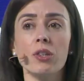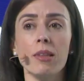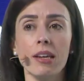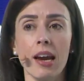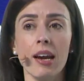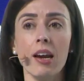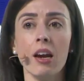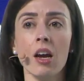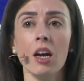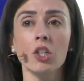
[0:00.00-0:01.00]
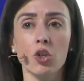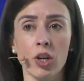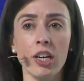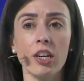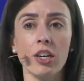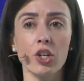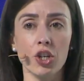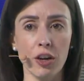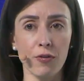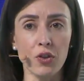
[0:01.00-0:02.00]
some of the key strategic
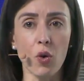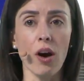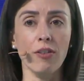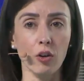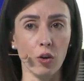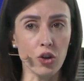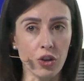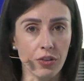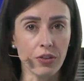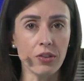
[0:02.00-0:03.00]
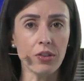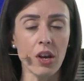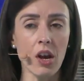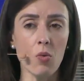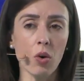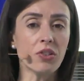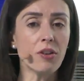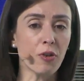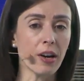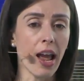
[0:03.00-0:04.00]
shifts or evolutions, what's
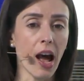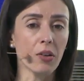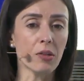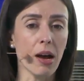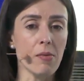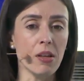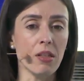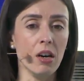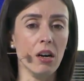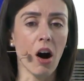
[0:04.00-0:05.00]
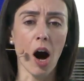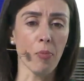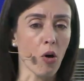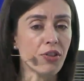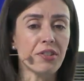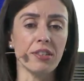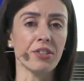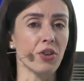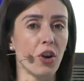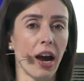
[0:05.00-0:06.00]
different now to maybe the hypotheses
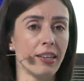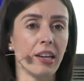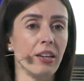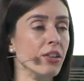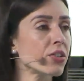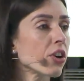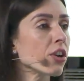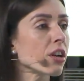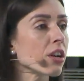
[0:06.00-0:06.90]
that you had 10 years ago?